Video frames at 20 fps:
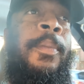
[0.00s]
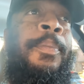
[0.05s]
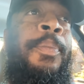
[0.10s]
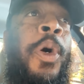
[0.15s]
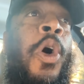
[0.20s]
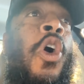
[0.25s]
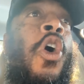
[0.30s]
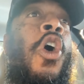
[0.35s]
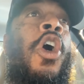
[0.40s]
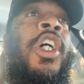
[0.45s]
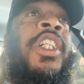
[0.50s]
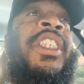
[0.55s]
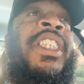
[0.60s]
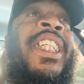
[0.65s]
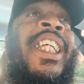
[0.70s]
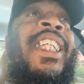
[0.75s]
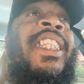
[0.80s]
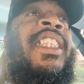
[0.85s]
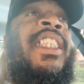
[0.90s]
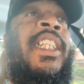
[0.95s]
poor
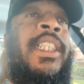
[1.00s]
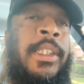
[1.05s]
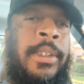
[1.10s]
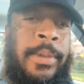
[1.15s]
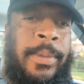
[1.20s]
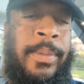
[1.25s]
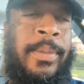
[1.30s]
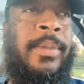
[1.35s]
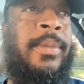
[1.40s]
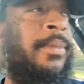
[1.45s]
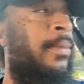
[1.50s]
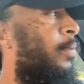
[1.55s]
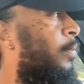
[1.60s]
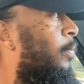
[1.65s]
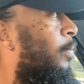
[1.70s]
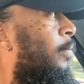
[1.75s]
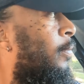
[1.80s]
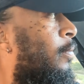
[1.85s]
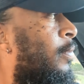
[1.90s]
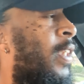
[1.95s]
teaching
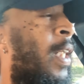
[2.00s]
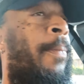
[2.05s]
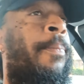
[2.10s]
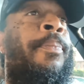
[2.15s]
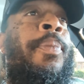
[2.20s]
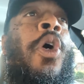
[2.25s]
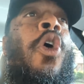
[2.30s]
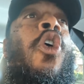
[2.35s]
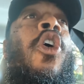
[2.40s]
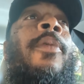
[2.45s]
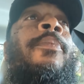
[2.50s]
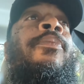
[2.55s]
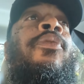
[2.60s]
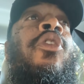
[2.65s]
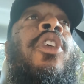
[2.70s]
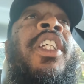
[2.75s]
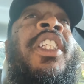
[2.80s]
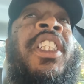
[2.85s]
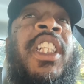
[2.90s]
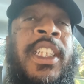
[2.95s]
and poor
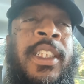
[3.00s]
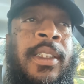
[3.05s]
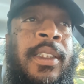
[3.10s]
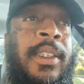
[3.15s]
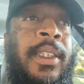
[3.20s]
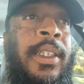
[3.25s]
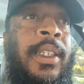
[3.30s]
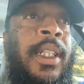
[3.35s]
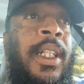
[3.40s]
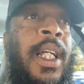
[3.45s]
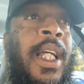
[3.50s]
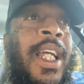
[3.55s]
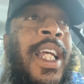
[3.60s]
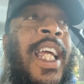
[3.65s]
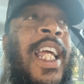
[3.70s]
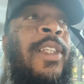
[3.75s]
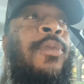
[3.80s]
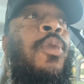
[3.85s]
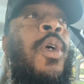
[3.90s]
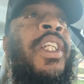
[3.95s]
preaching
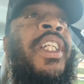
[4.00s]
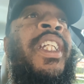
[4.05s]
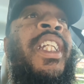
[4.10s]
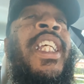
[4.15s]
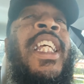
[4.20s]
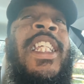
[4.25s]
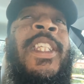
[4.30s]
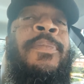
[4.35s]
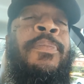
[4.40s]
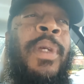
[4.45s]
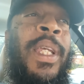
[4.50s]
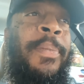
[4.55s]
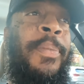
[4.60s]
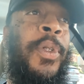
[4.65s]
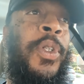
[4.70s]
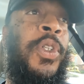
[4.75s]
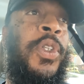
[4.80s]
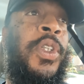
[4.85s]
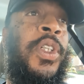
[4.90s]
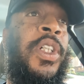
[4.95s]
is what leads
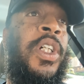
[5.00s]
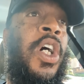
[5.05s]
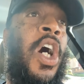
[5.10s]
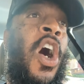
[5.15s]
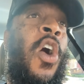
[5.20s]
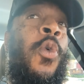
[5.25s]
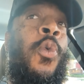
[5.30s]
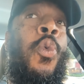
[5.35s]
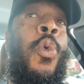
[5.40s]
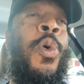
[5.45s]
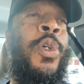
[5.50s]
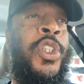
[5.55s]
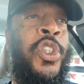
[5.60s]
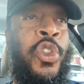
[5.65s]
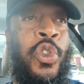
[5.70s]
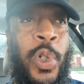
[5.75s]
people or will